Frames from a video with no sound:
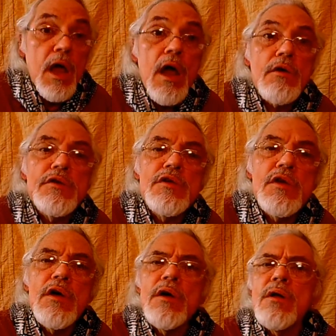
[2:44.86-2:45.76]
air is
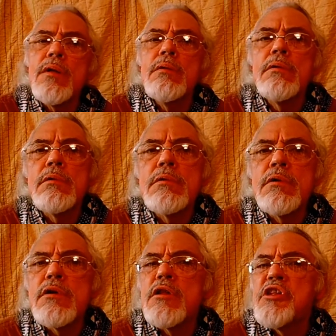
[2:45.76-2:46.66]
still,
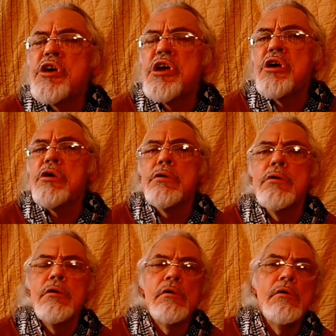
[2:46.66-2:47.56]
clear.
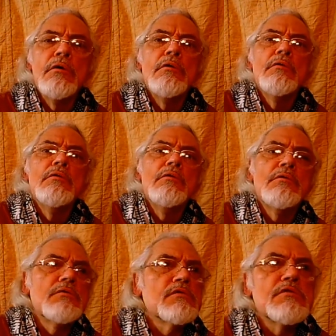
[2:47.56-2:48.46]

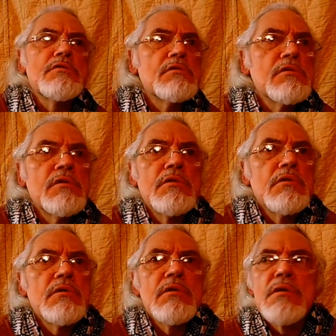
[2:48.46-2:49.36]
It's
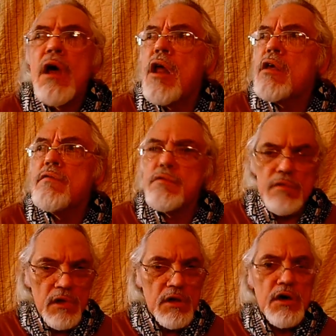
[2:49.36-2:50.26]
not even
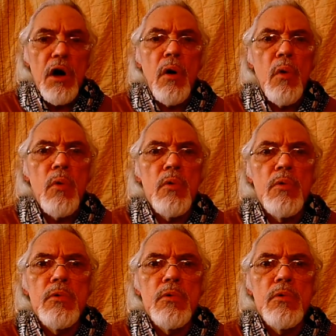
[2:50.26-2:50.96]
really cold.